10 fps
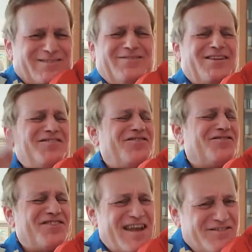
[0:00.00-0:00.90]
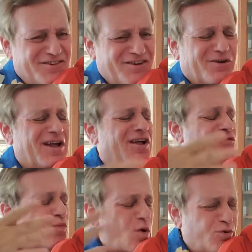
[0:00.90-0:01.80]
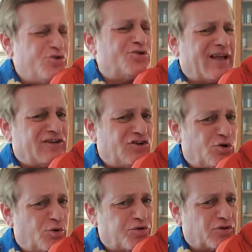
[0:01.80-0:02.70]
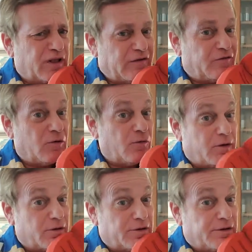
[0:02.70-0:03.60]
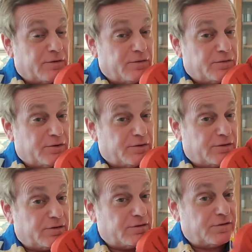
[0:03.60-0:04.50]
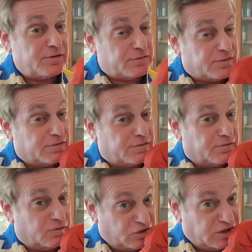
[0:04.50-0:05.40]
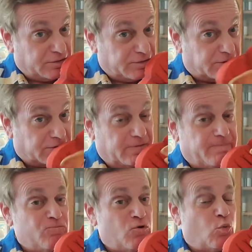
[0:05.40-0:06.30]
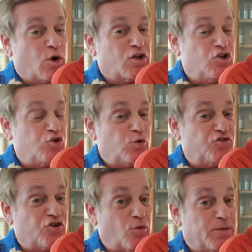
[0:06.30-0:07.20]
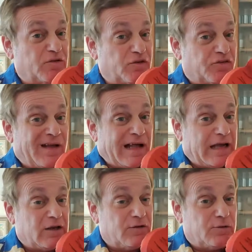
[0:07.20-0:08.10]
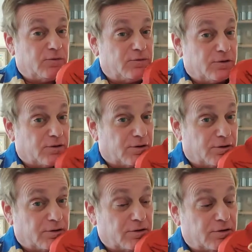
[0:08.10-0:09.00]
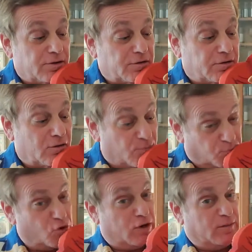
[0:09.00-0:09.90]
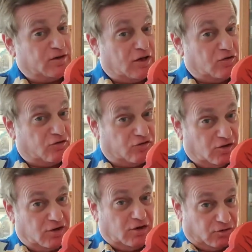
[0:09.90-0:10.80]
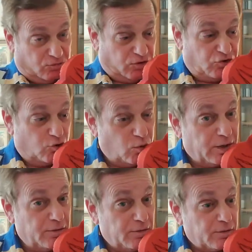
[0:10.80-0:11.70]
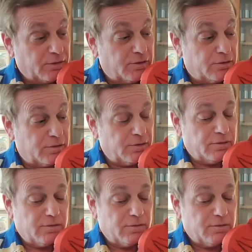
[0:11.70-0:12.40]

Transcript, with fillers: Let's just, here. What would you like to do with your life? Well, I always wanted to be in show business. You did, yes. What can you do in show business? I can do bird imitation, bird imitations. Will you do one? Will you do one?